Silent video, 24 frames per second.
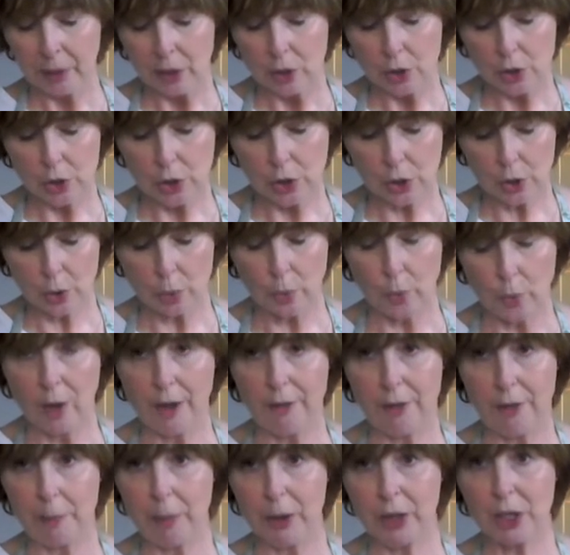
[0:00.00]
So if
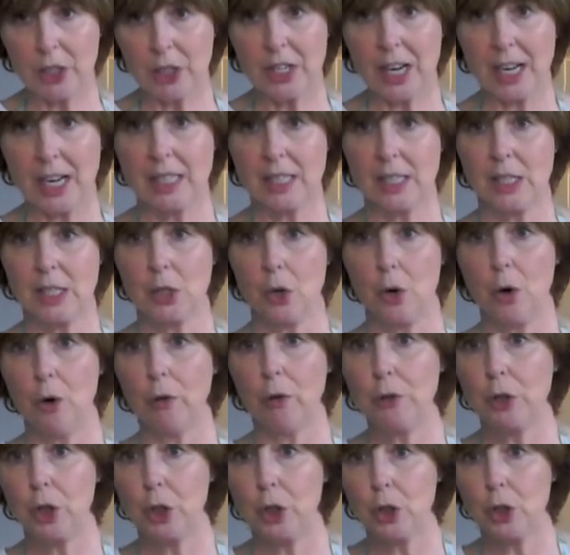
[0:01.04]
the butter's nice and
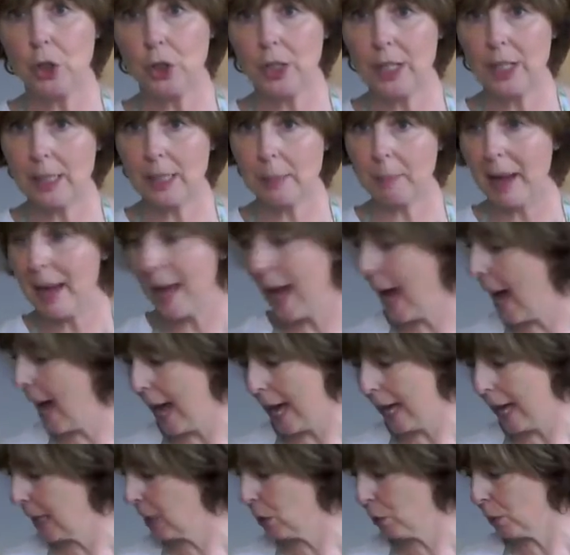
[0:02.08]
soft, you can do this by
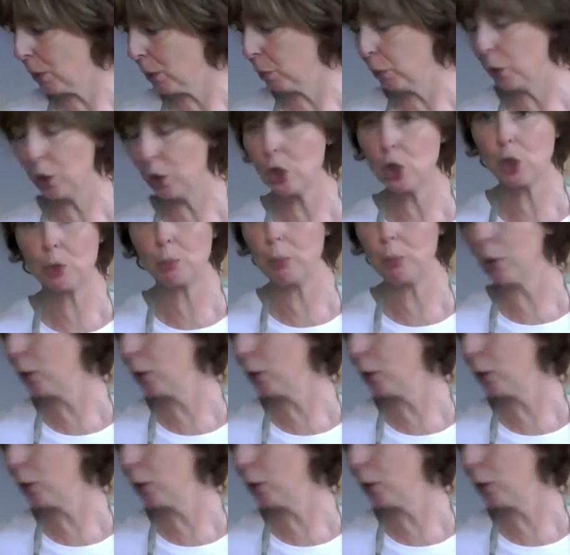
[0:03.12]
hand with a wooden spoon.